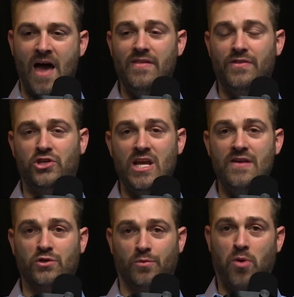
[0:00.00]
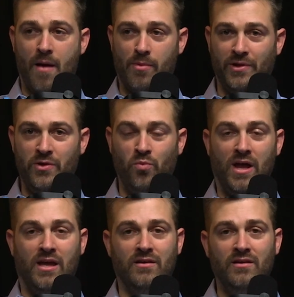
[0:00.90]
I think the Chiefs will probably
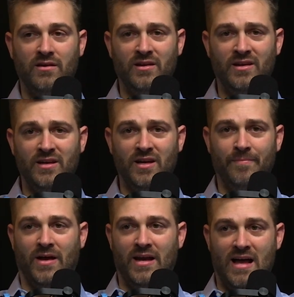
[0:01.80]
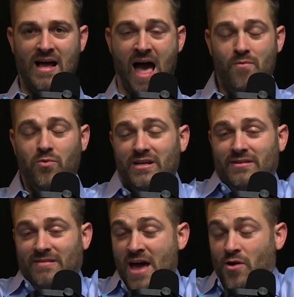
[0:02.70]
win, but I
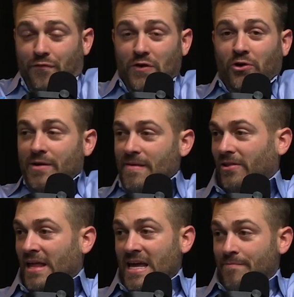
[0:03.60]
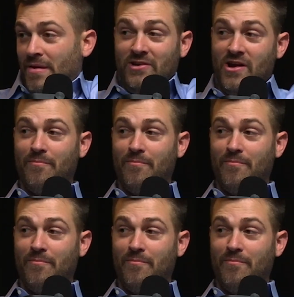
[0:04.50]
don't feel good about laying a big